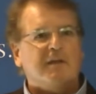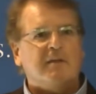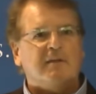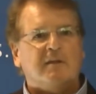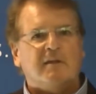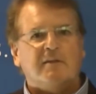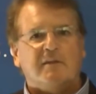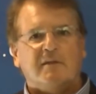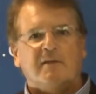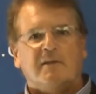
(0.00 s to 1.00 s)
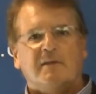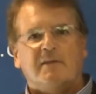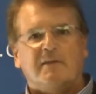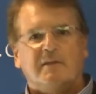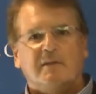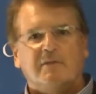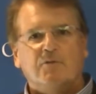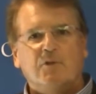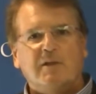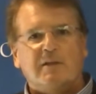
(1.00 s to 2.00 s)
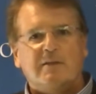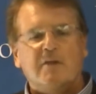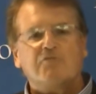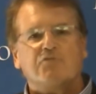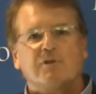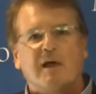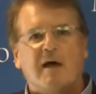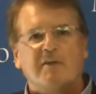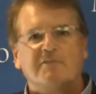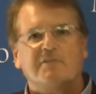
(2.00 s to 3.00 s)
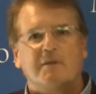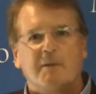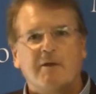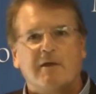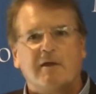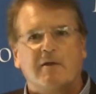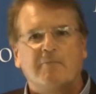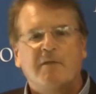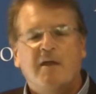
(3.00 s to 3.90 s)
in the newly industrialized America,